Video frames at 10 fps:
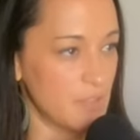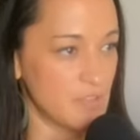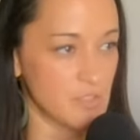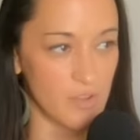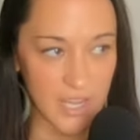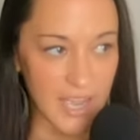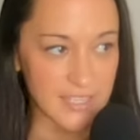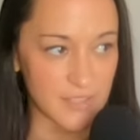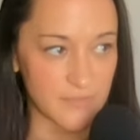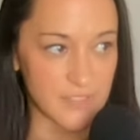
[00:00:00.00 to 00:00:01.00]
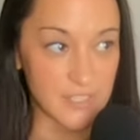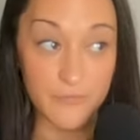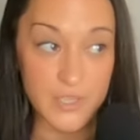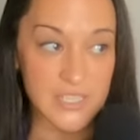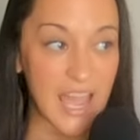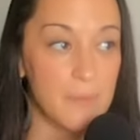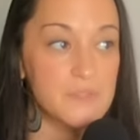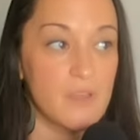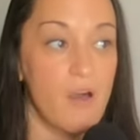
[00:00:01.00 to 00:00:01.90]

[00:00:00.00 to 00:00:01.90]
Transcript: There's all kinds of different types